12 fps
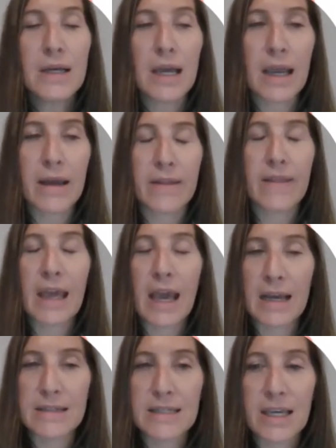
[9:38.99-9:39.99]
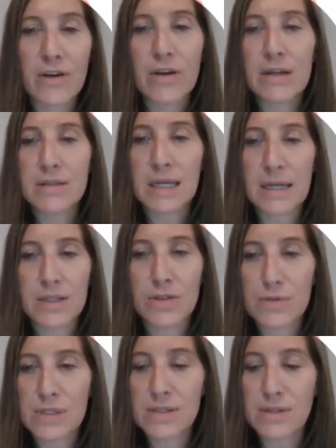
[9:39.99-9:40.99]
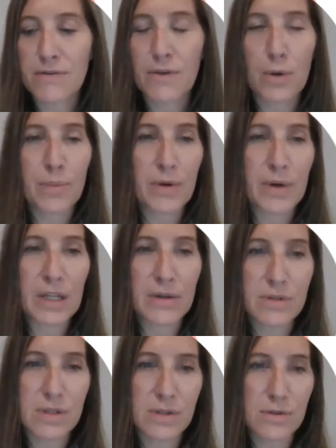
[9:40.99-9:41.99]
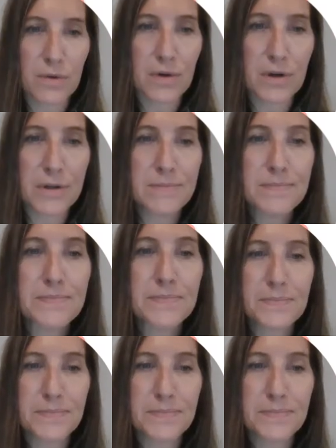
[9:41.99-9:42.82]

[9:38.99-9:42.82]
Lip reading: and they had to carry a diagnosis of opioid use disorder.